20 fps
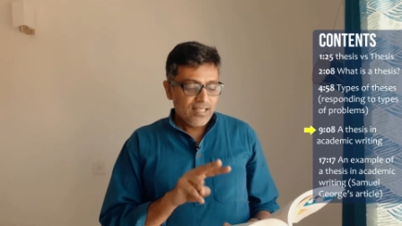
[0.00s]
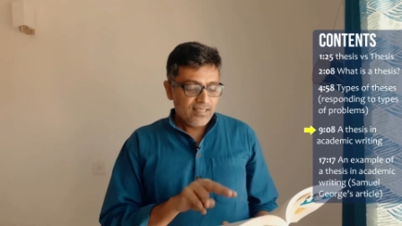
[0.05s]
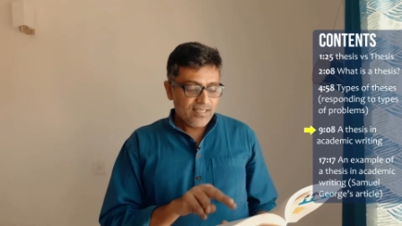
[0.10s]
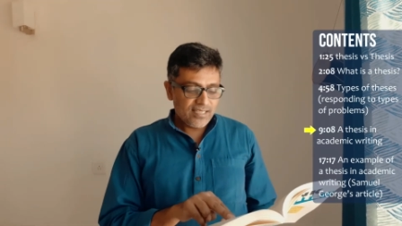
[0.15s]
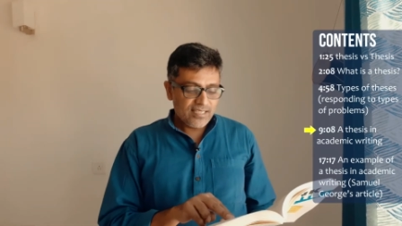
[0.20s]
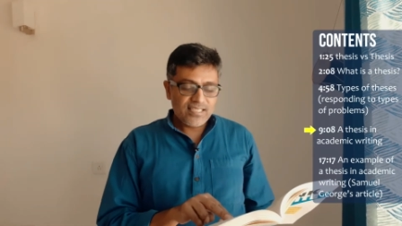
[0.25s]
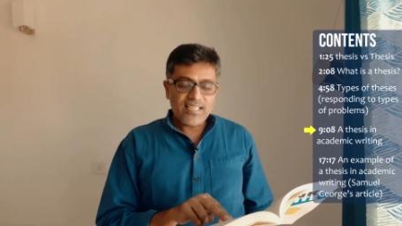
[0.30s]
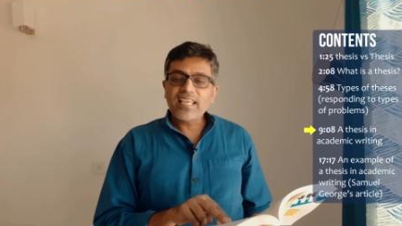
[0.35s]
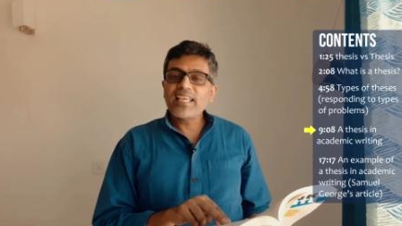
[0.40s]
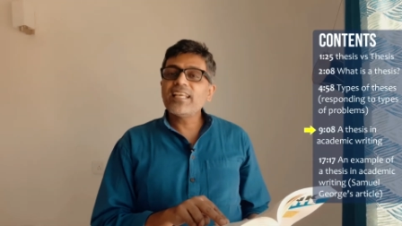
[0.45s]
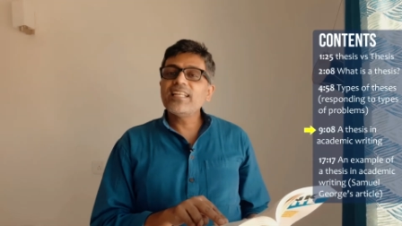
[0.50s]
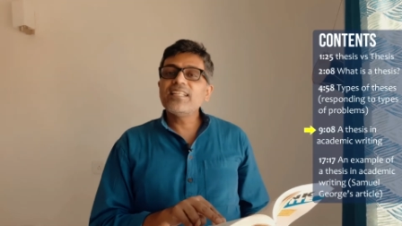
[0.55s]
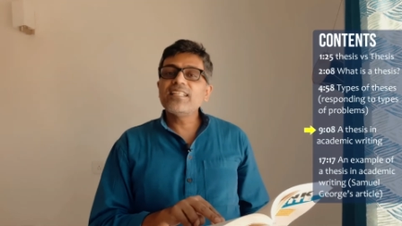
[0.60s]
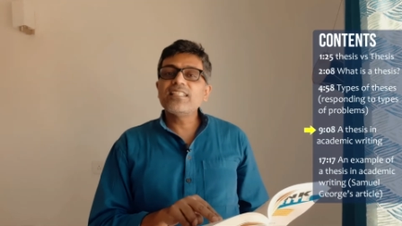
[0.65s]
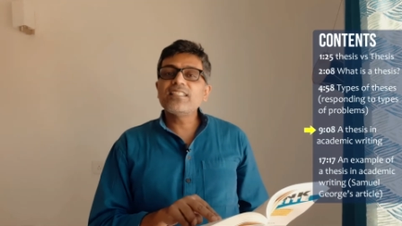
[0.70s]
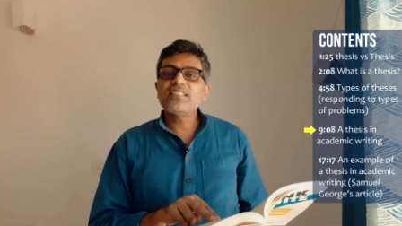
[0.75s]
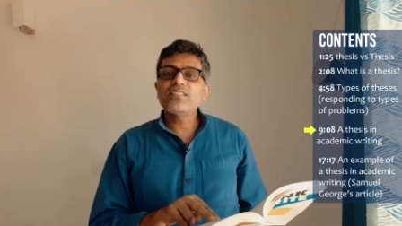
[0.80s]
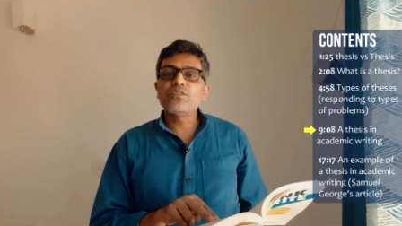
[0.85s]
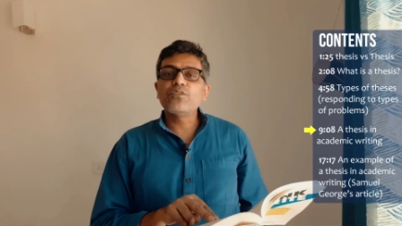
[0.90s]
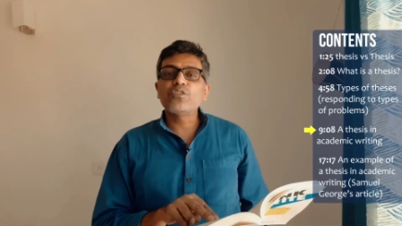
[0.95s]
The second
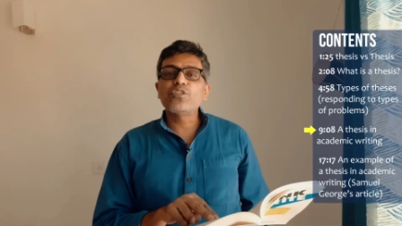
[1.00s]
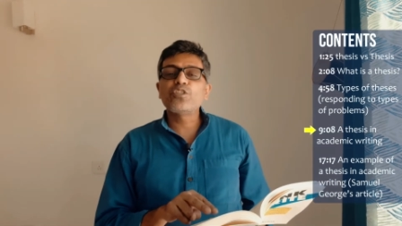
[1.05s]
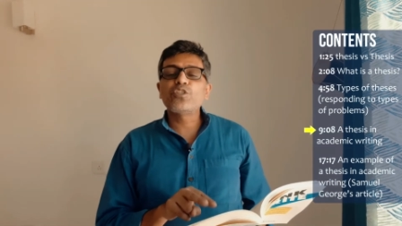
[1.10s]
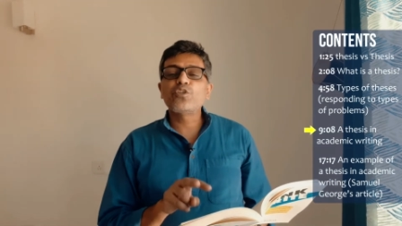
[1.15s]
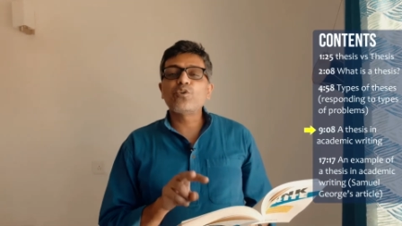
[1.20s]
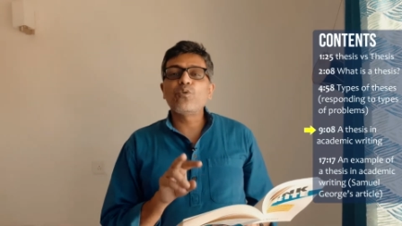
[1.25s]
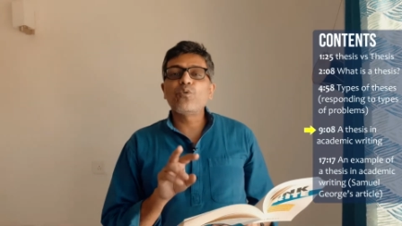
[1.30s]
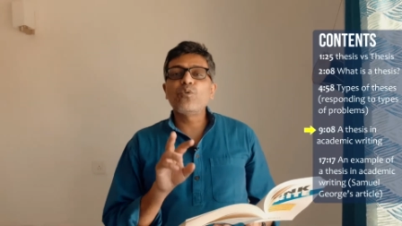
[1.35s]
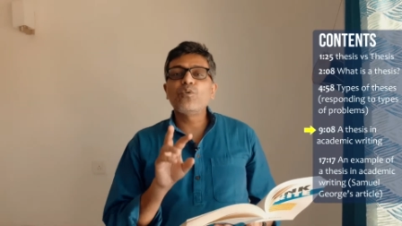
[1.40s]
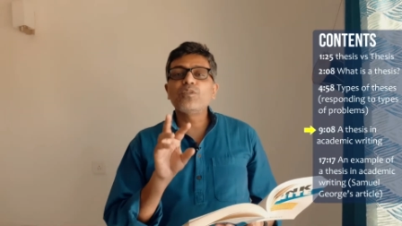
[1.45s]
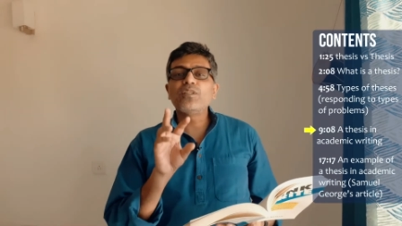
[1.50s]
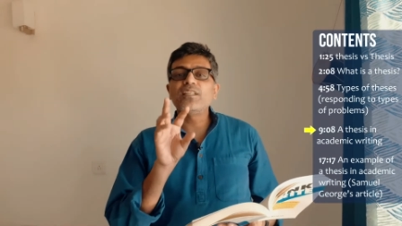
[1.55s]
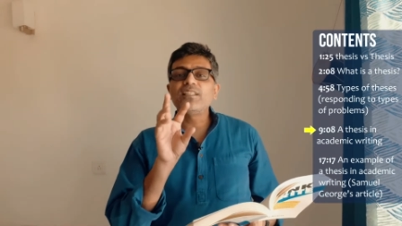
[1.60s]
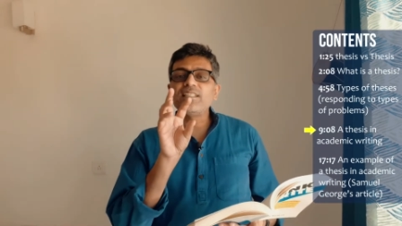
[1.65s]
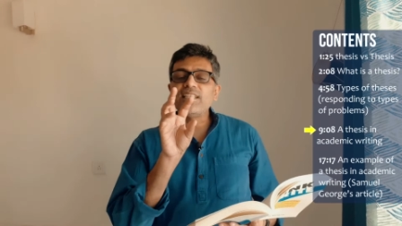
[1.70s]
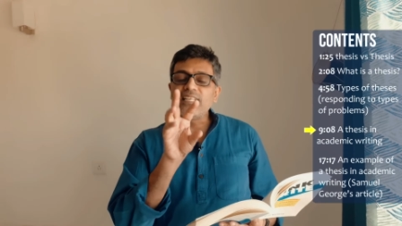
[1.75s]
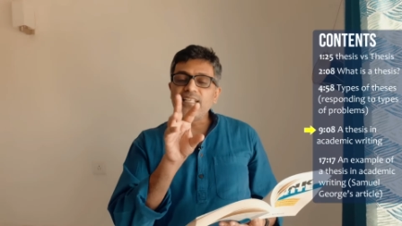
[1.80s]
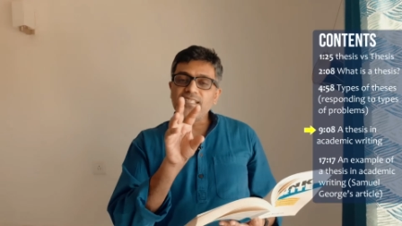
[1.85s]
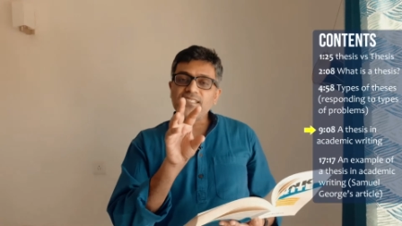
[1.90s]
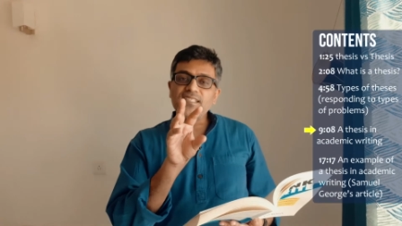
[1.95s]
is to show the
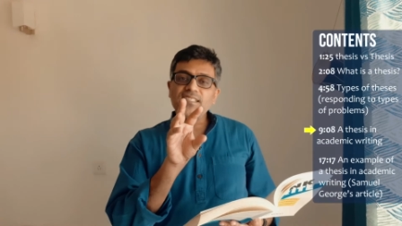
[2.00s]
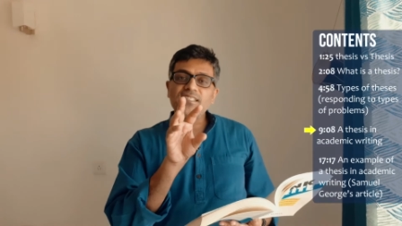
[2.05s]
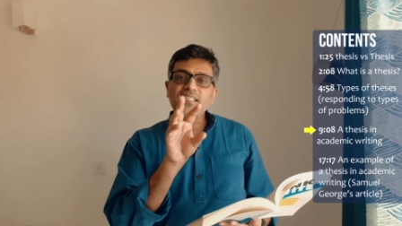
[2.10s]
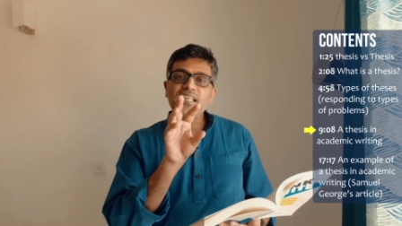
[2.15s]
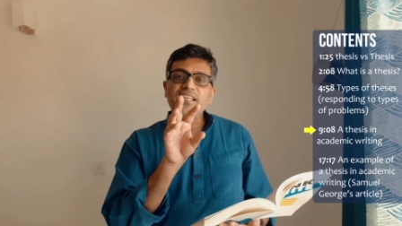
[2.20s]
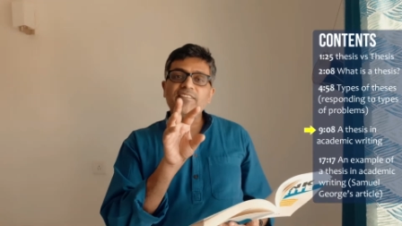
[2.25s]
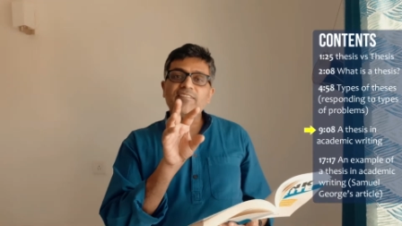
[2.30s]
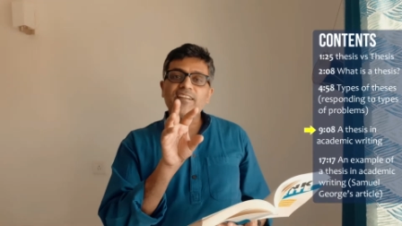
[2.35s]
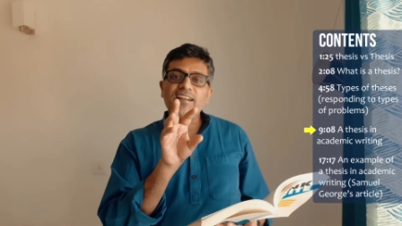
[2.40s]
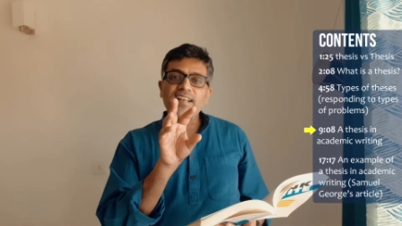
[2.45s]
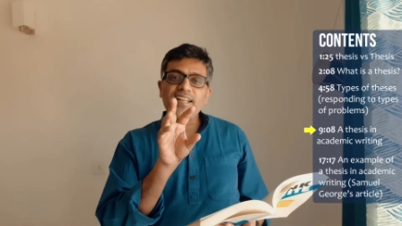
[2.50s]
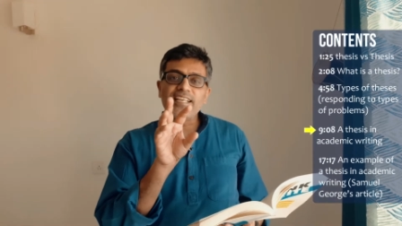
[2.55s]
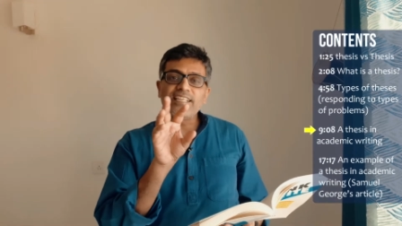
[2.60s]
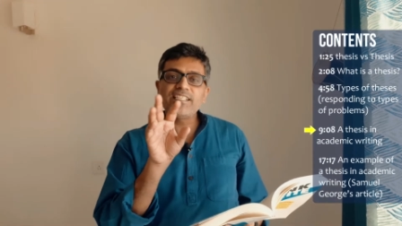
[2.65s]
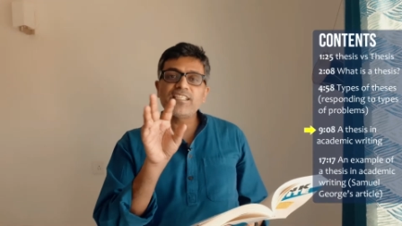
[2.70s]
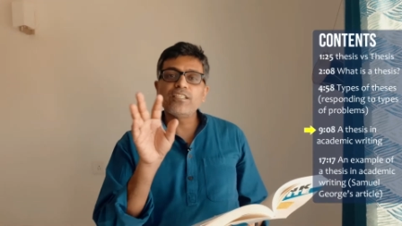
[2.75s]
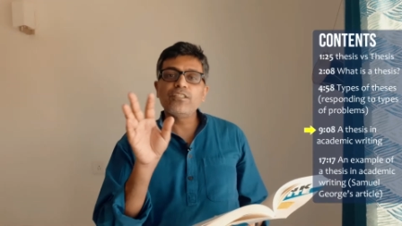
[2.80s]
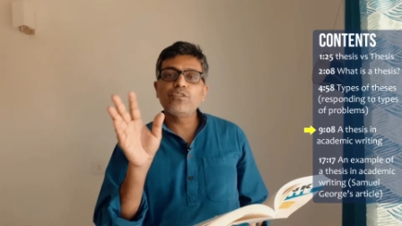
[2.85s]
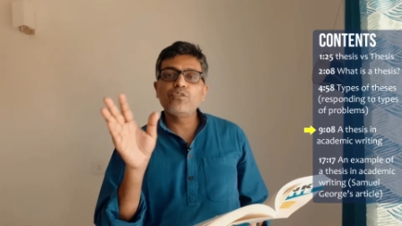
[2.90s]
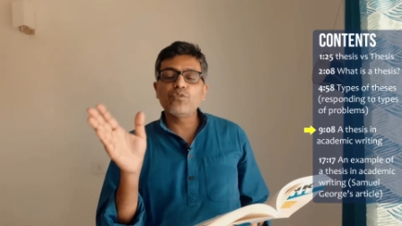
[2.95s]
thesis in
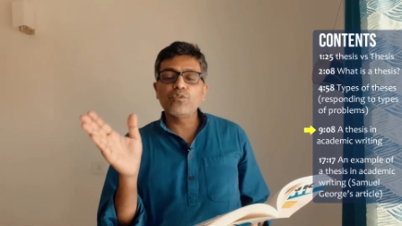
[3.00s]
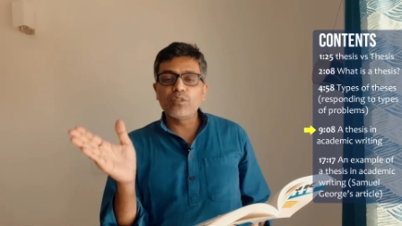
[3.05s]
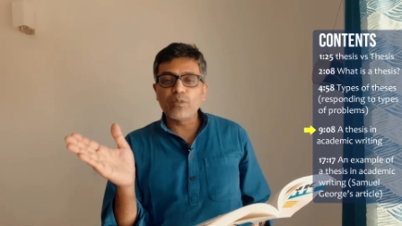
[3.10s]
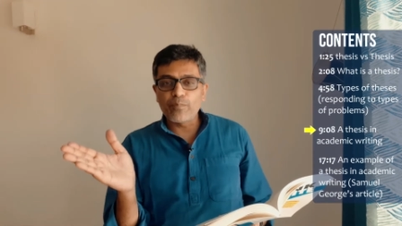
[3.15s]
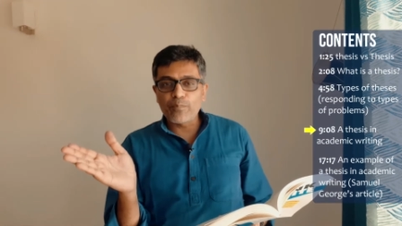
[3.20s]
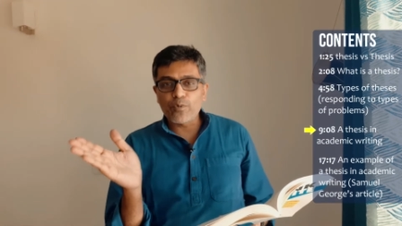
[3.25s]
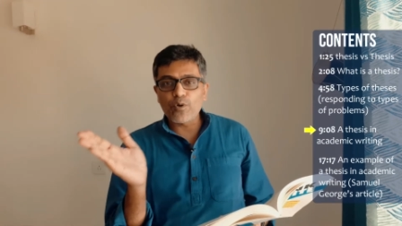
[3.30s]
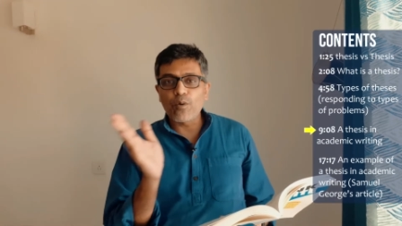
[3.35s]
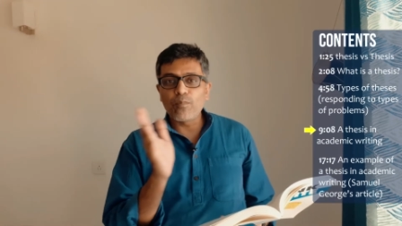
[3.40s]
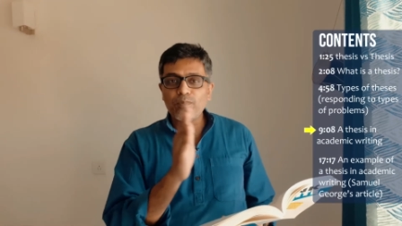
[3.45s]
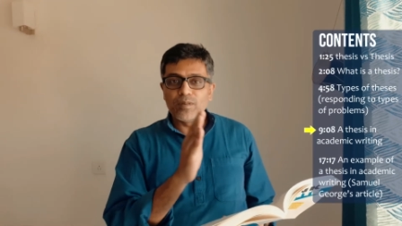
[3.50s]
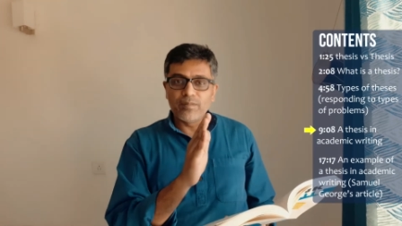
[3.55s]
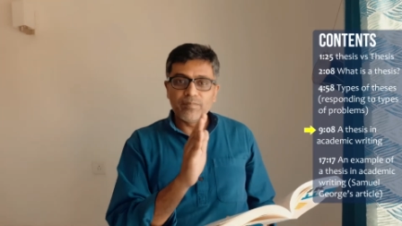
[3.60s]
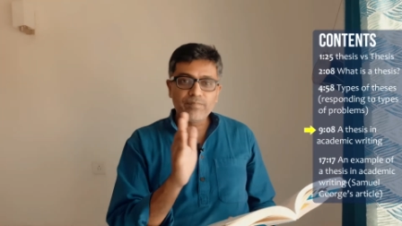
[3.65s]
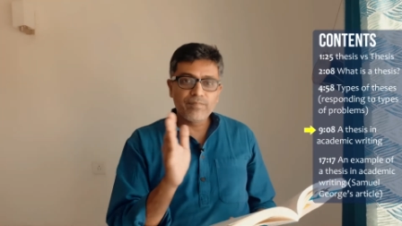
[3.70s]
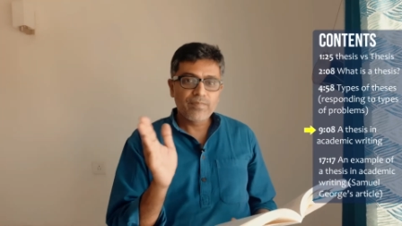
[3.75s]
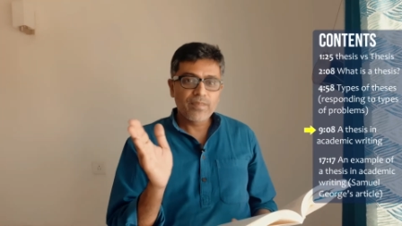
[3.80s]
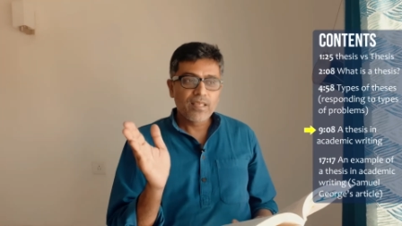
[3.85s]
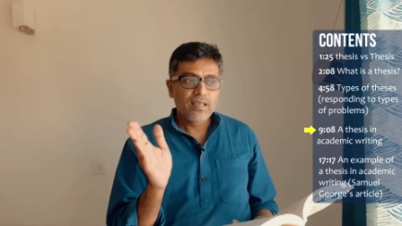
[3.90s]
relation to the problem.